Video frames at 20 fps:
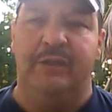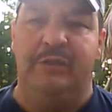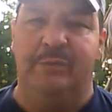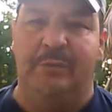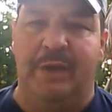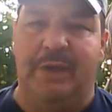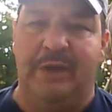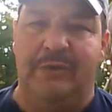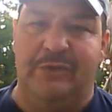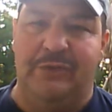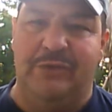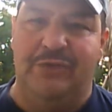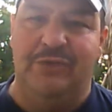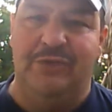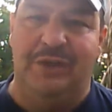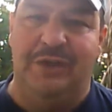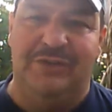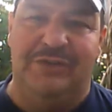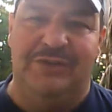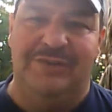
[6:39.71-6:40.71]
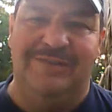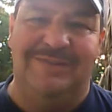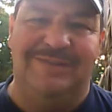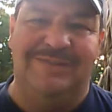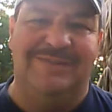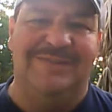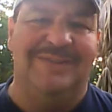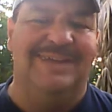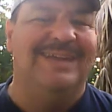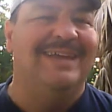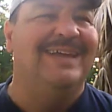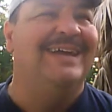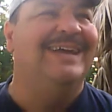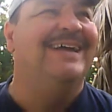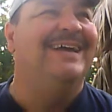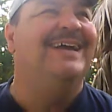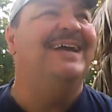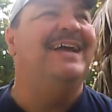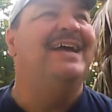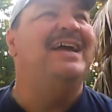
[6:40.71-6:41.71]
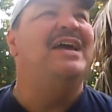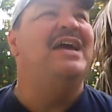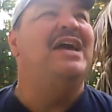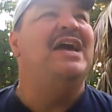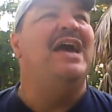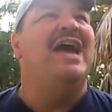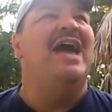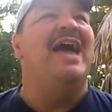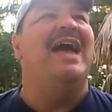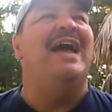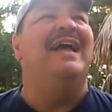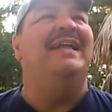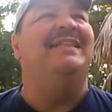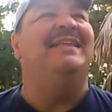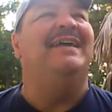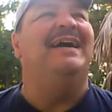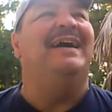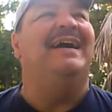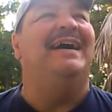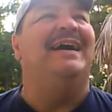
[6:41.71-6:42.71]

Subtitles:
this man's in crutches, and